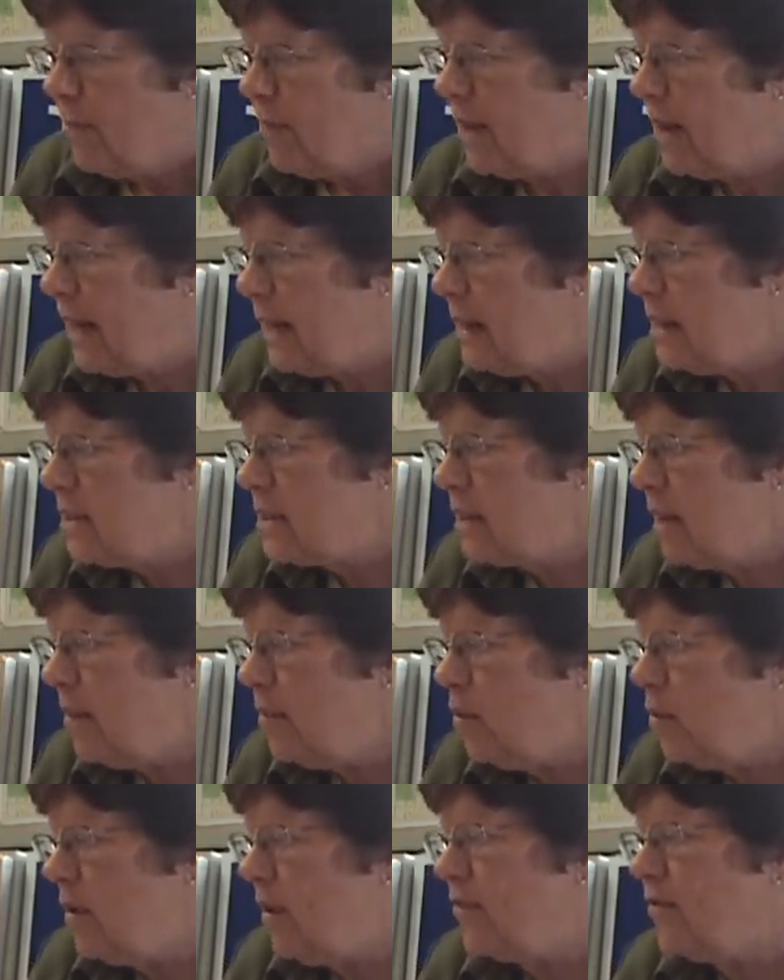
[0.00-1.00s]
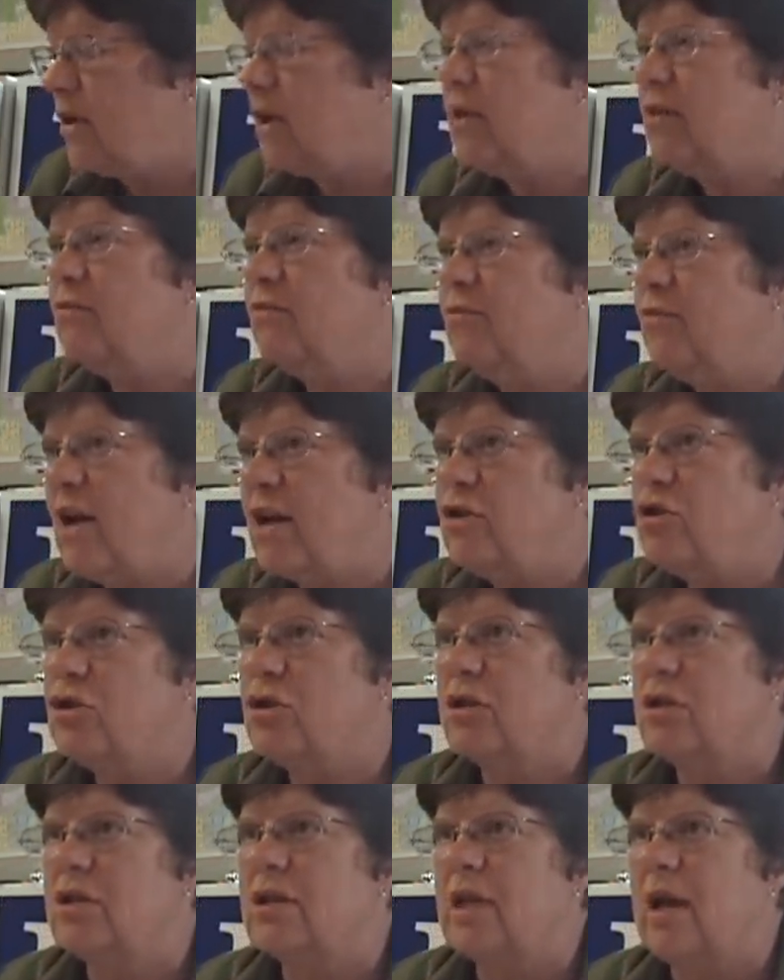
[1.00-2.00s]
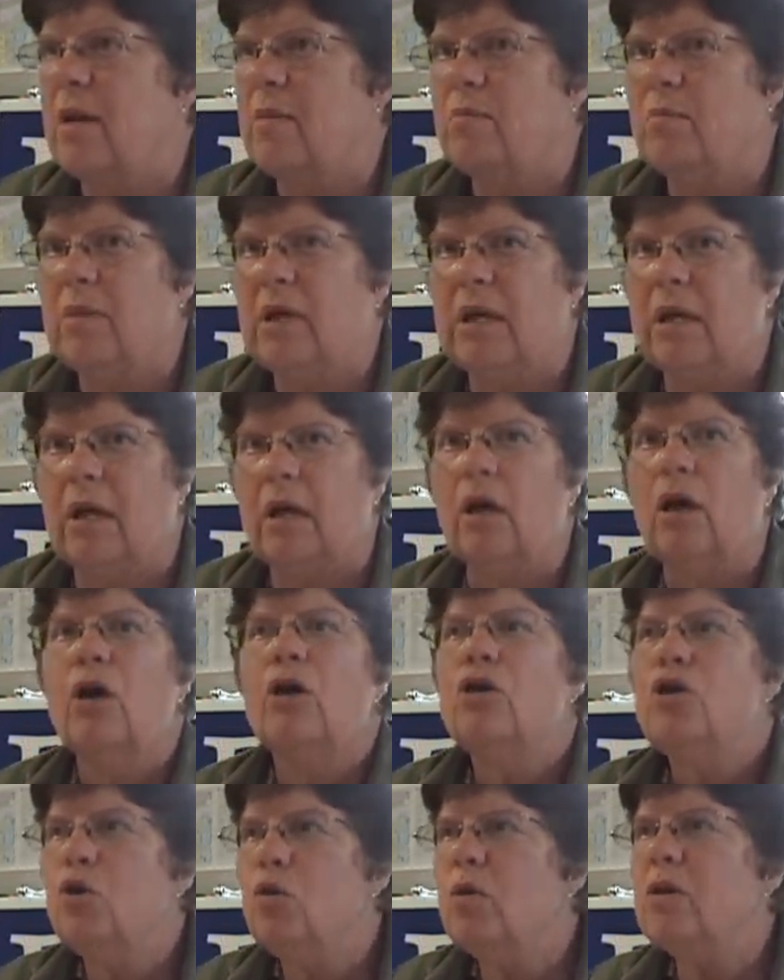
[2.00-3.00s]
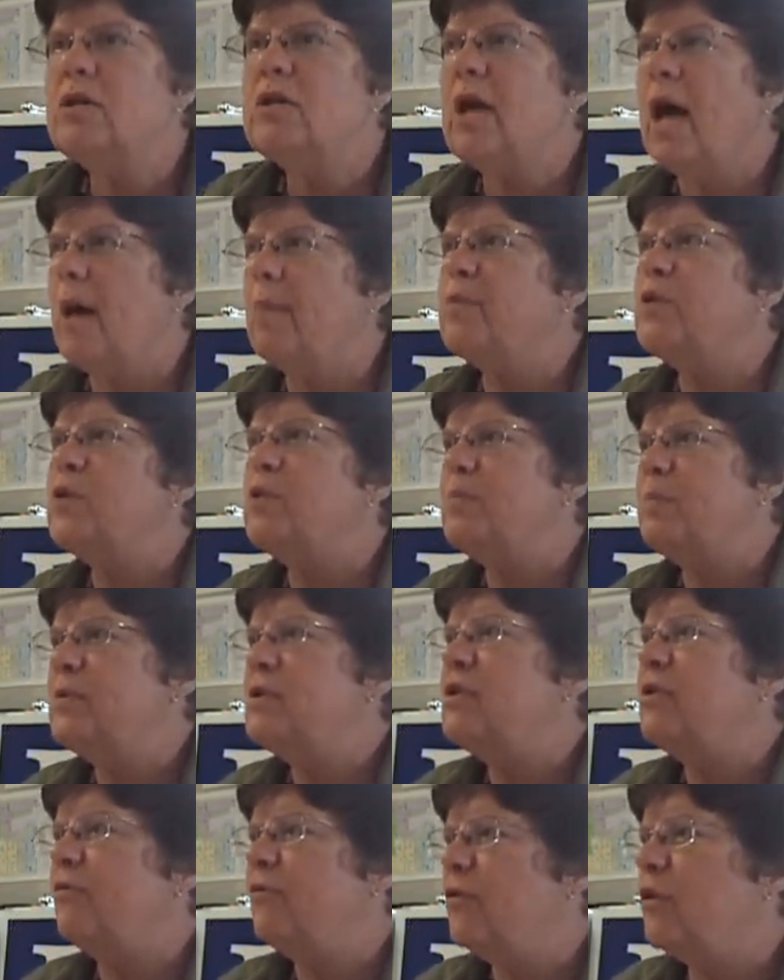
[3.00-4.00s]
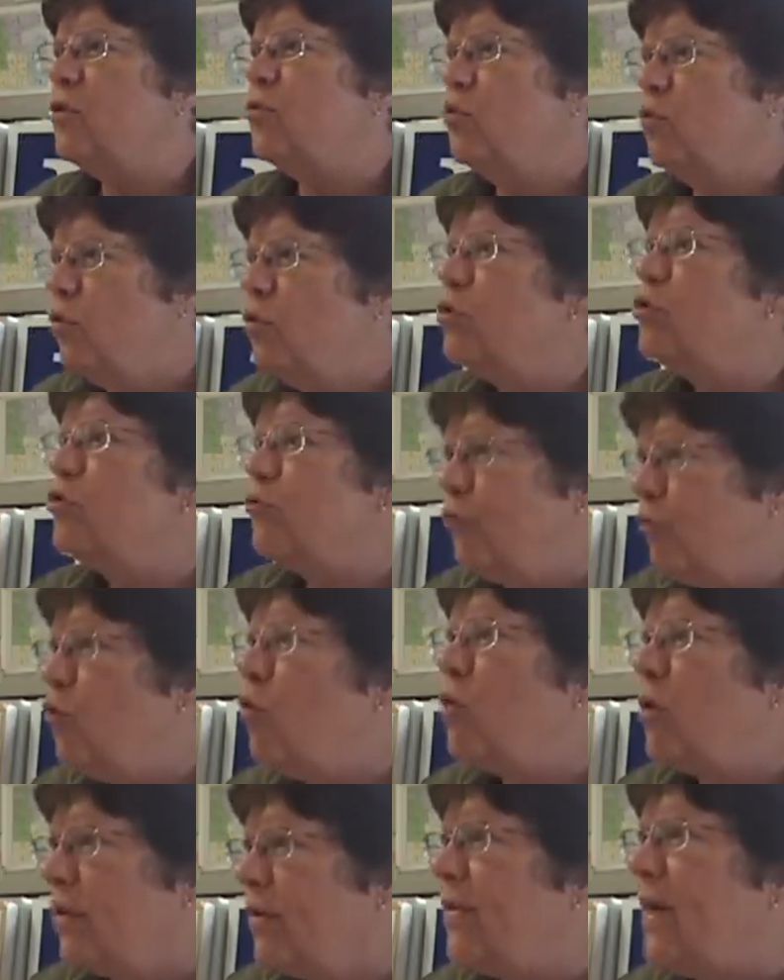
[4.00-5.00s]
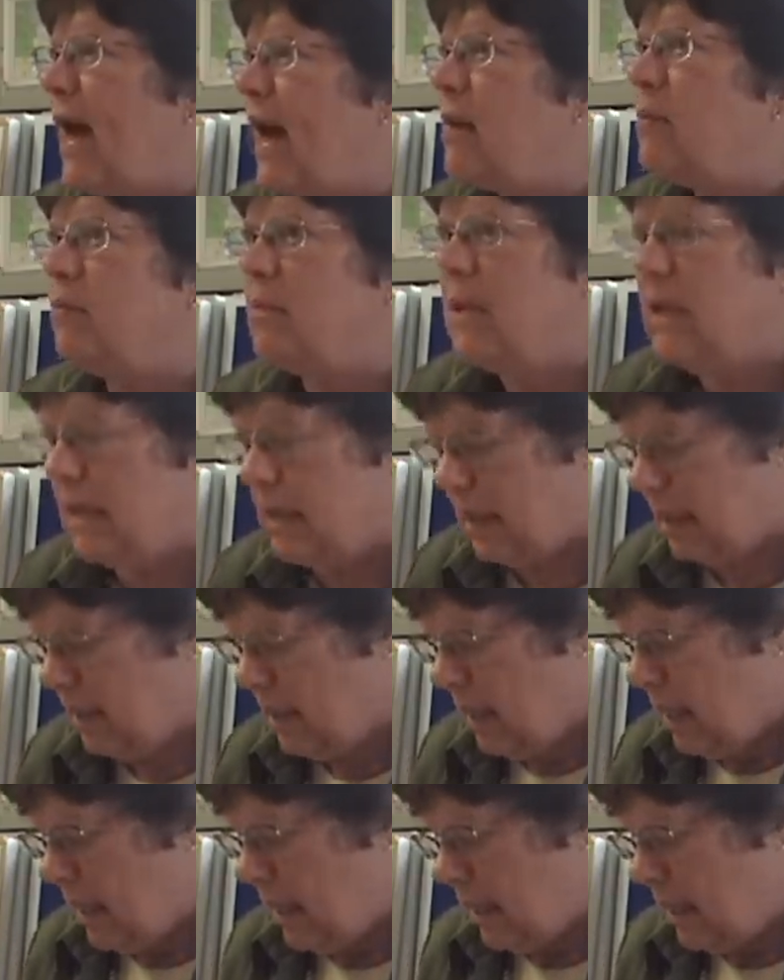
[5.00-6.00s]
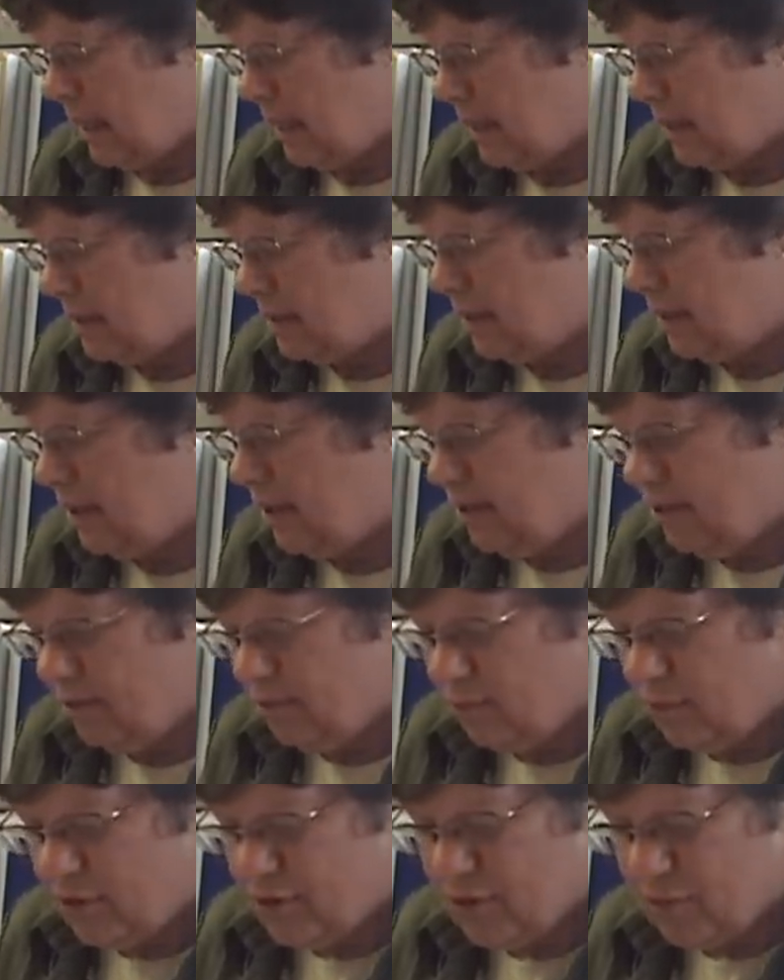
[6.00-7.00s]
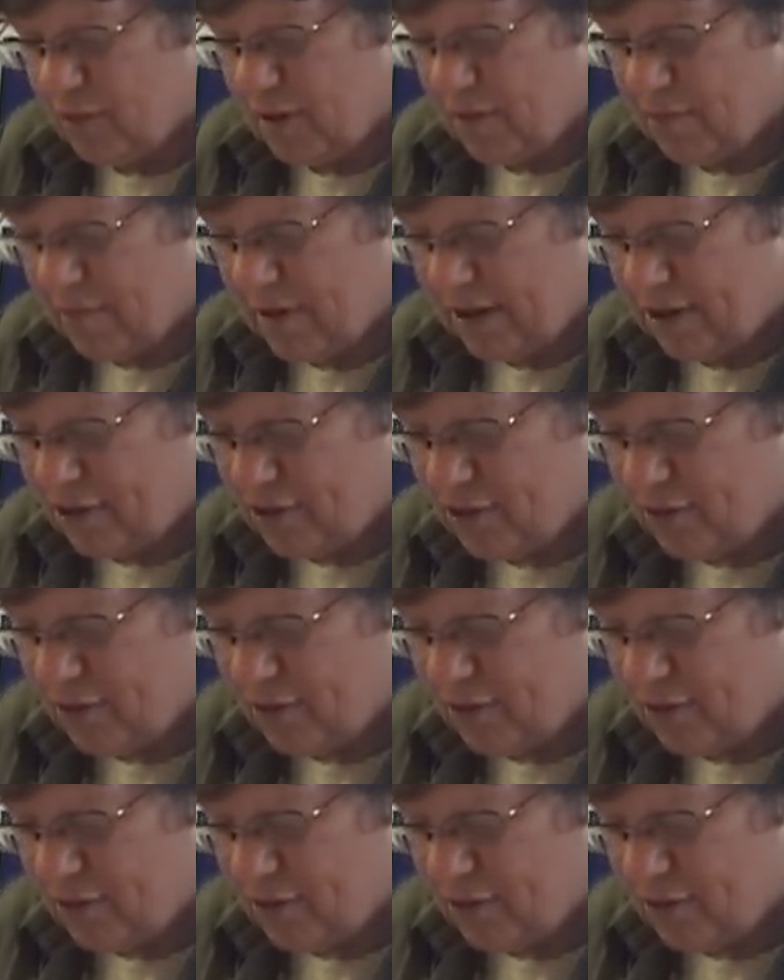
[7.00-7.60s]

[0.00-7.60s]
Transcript: But anytime you have a convention type meeting, you adopt specific rules for that meeting. And he was quite right.